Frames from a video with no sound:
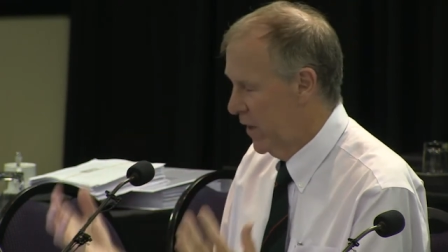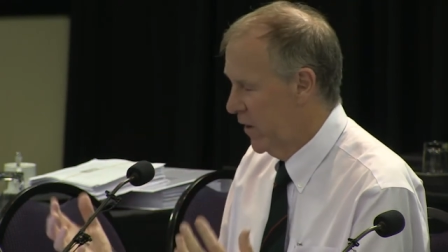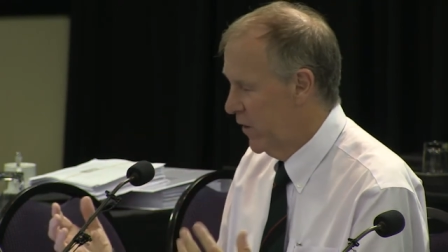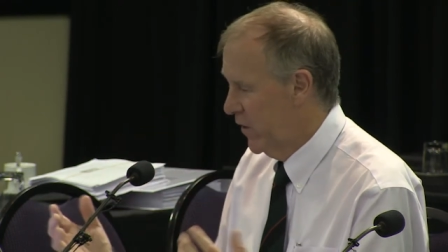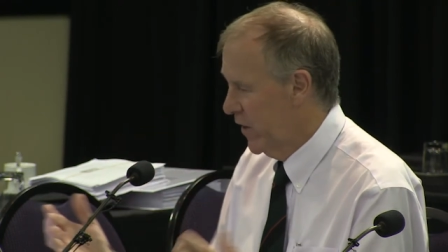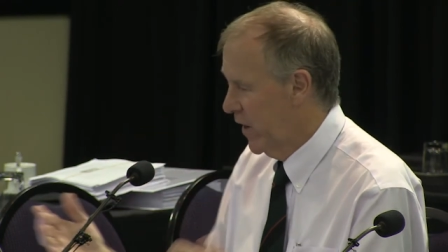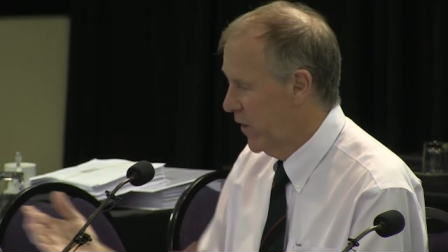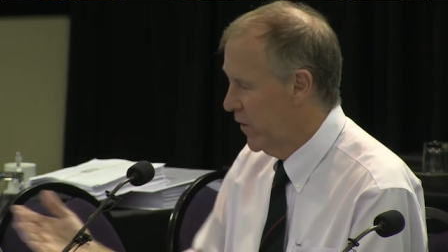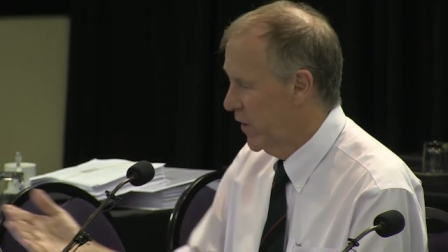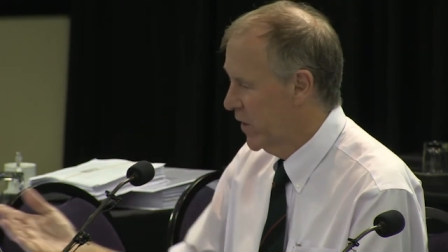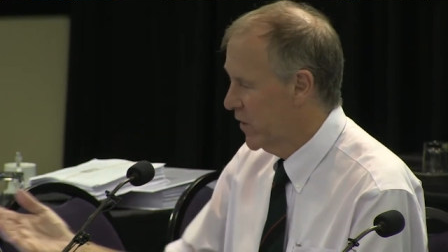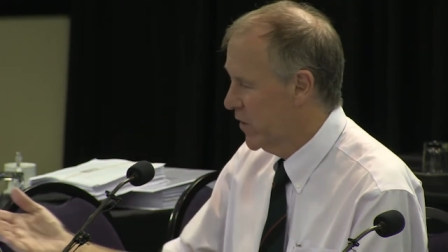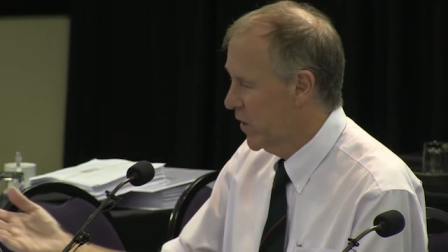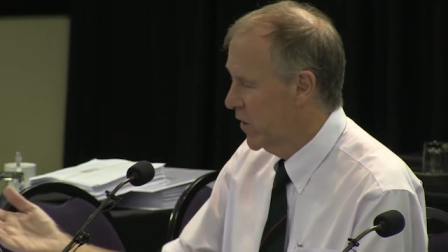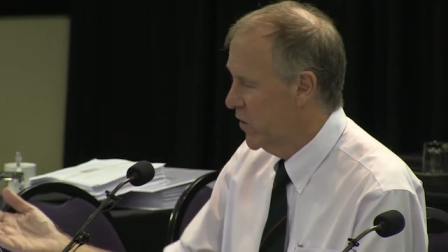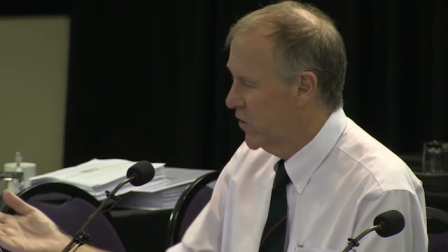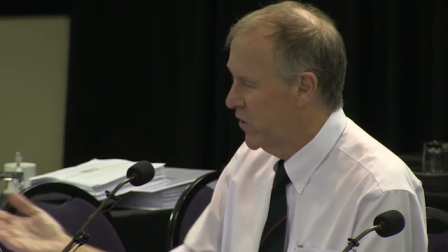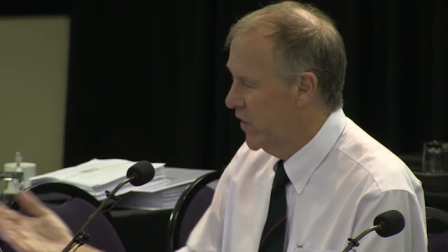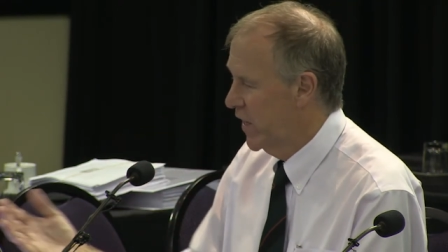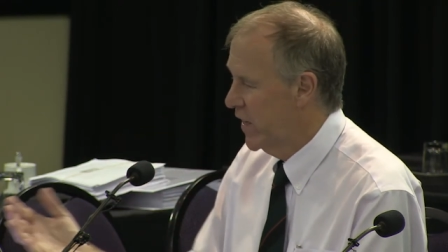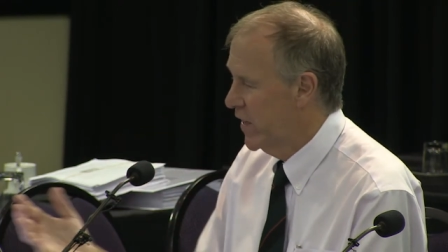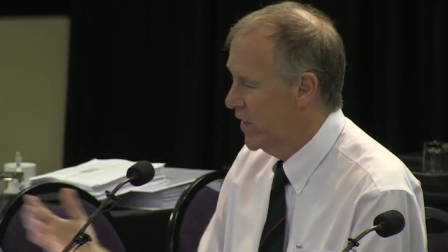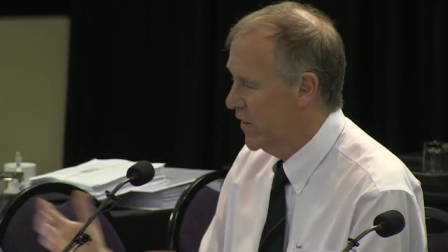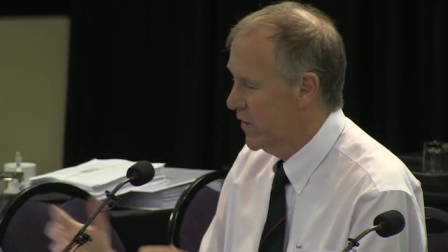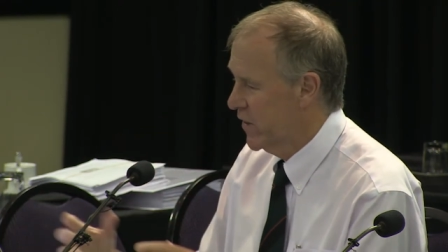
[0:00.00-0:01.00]

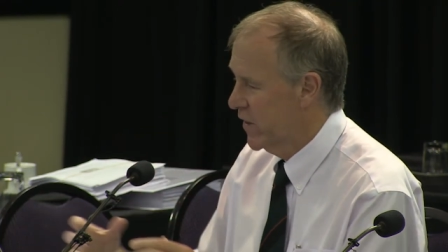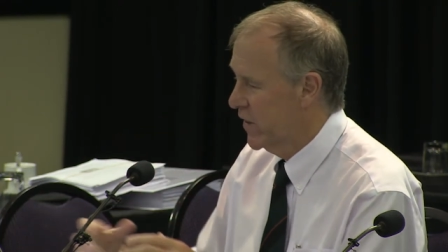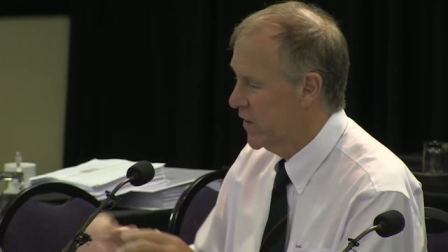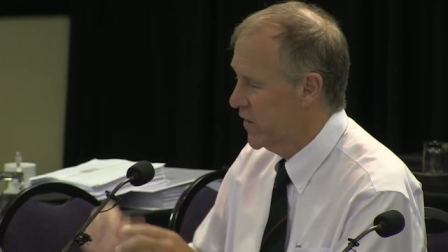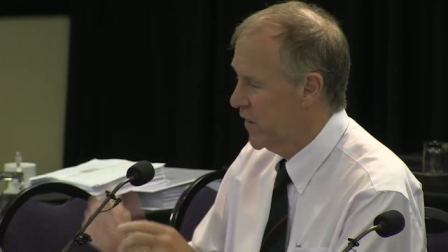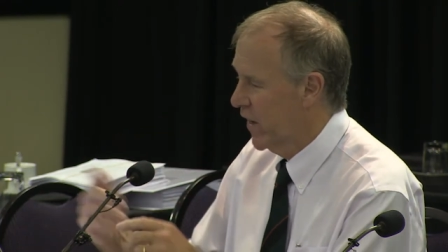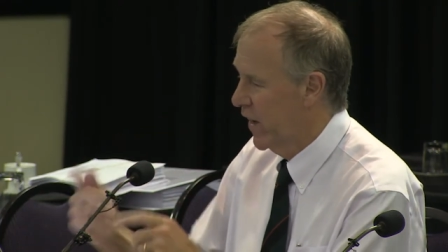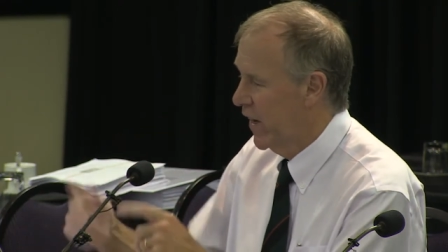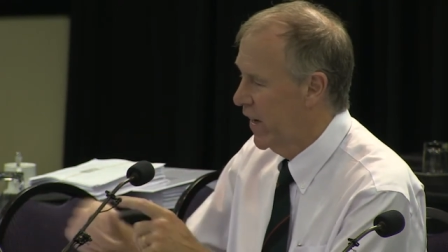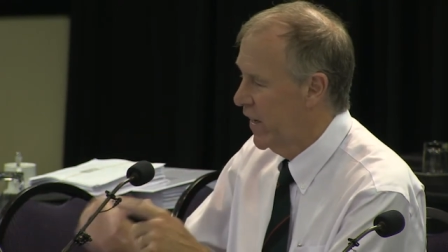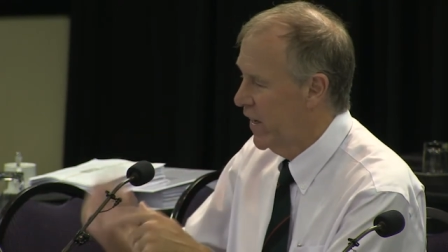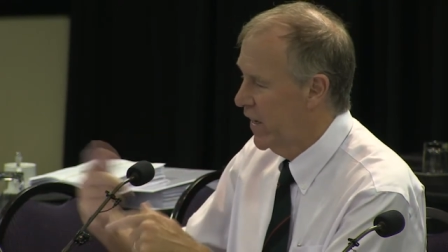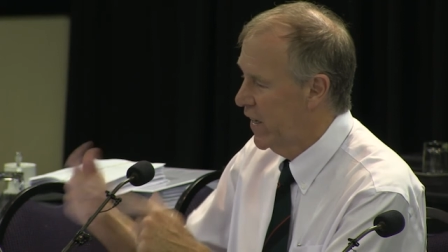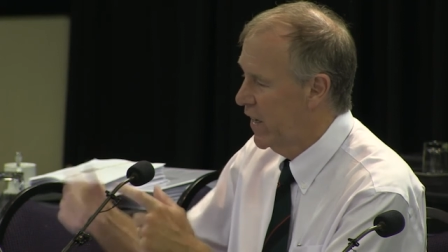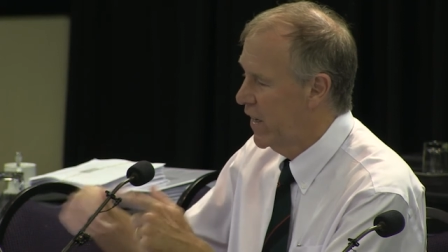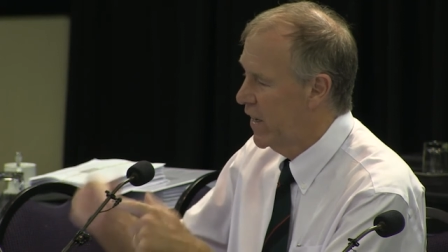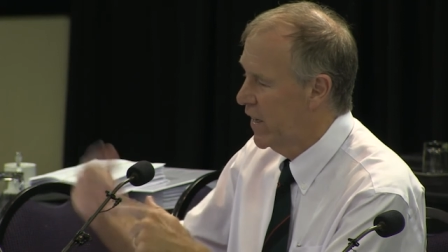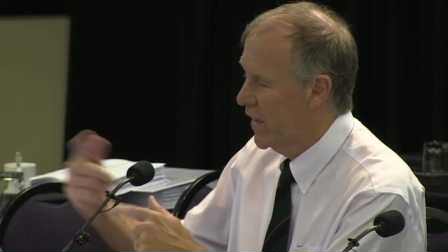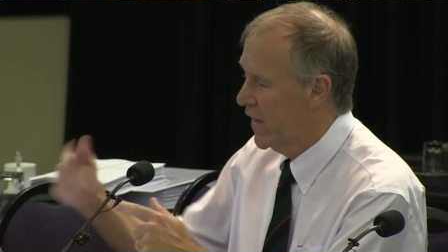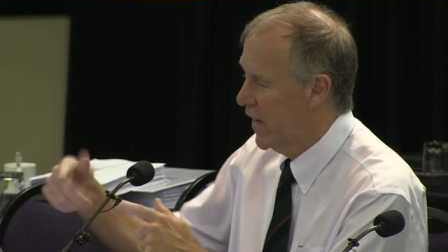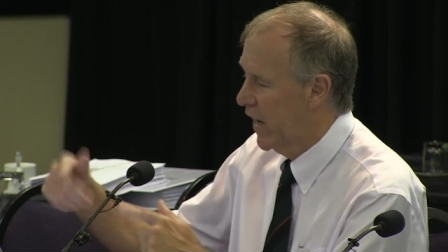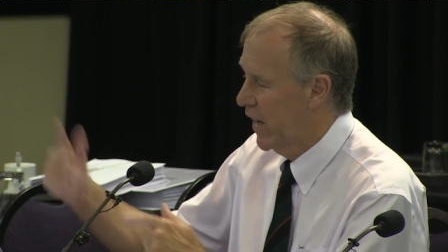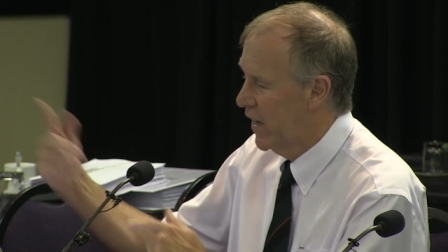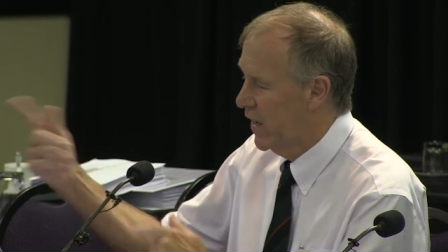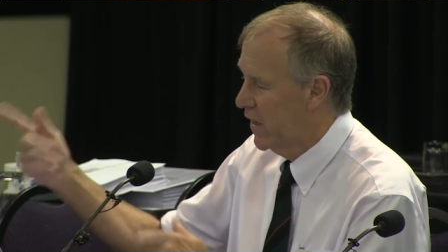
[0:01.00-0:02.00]
teratogenesis, i.e.,
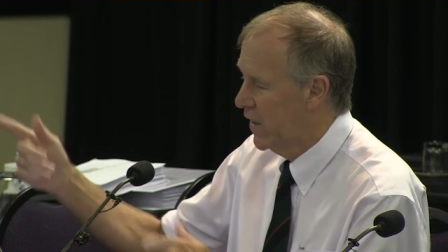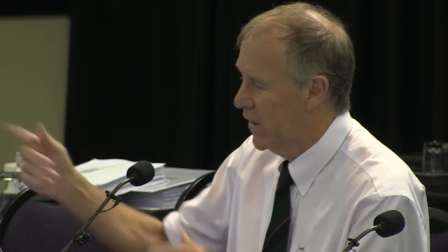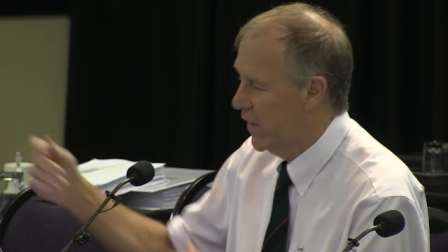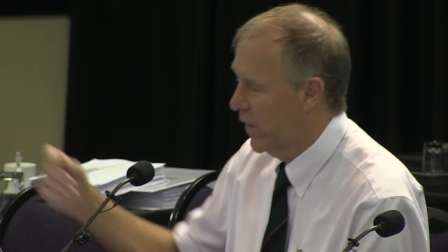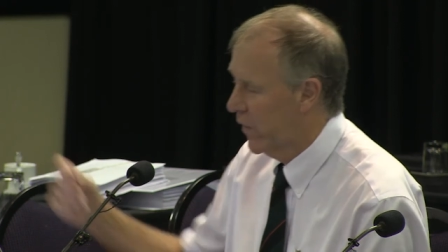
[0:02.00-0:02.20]
indicating